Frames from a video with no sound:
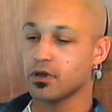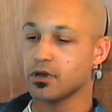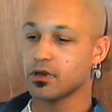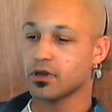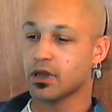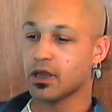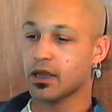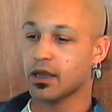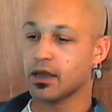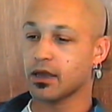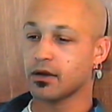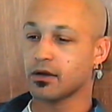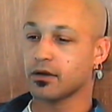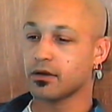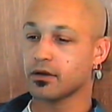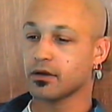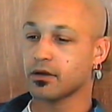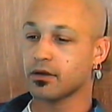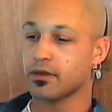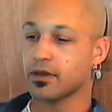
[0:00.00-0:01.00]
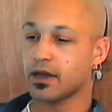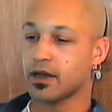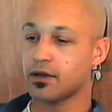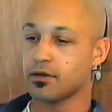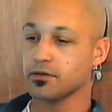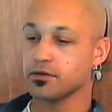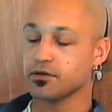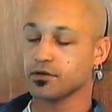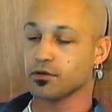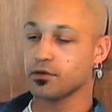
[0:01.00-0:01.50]
And the
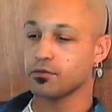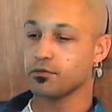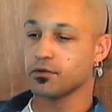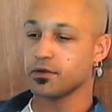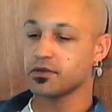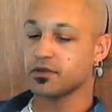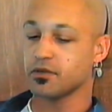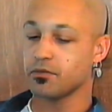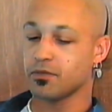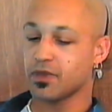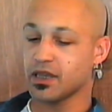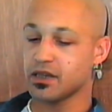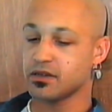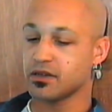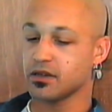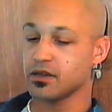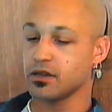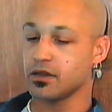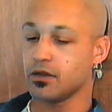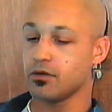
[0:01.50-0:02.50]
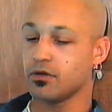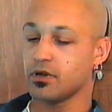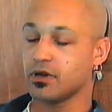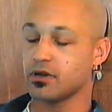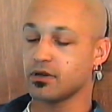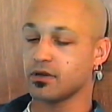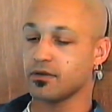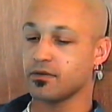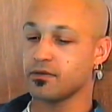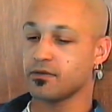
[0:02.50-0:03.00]
household was the basic unit
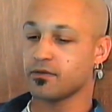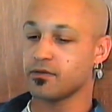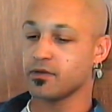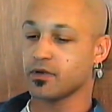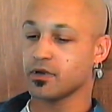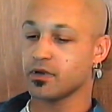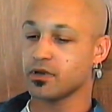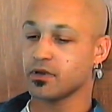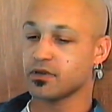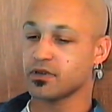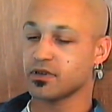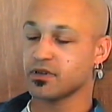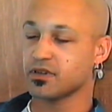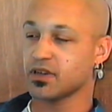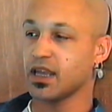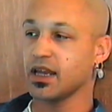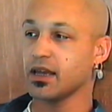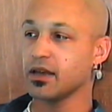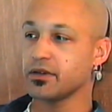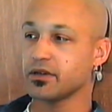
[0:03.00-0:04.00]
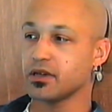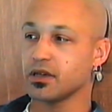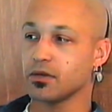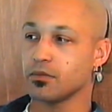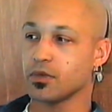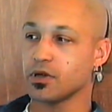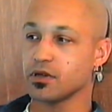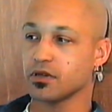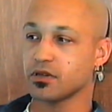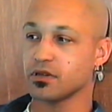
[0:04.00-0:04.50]
of society
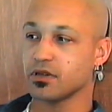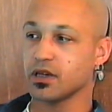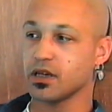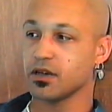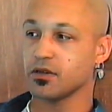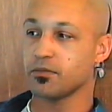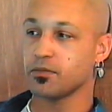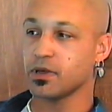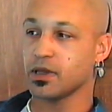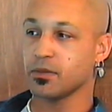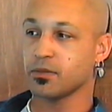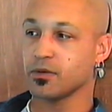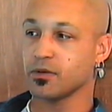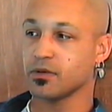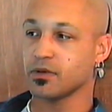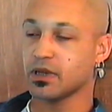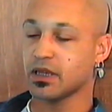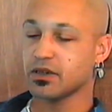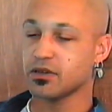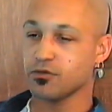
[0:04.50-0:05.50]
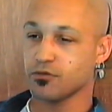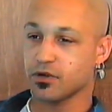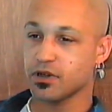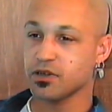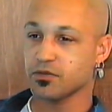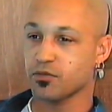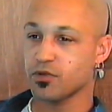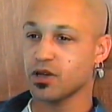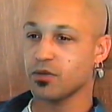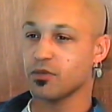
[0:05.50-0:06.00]
amongst Native people, as it was
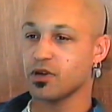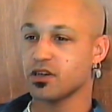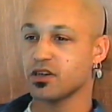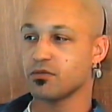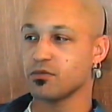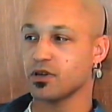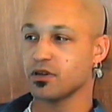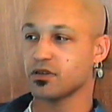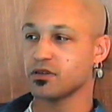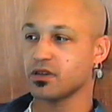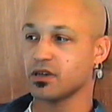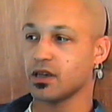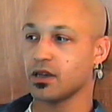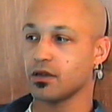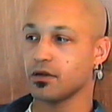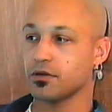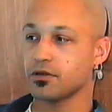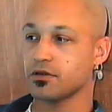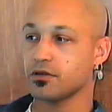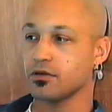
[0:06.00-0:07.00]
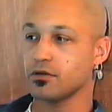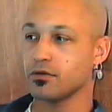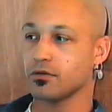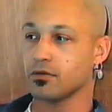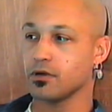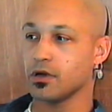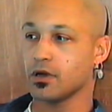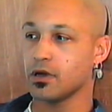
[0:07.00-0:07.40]
pretty much amongst the English too.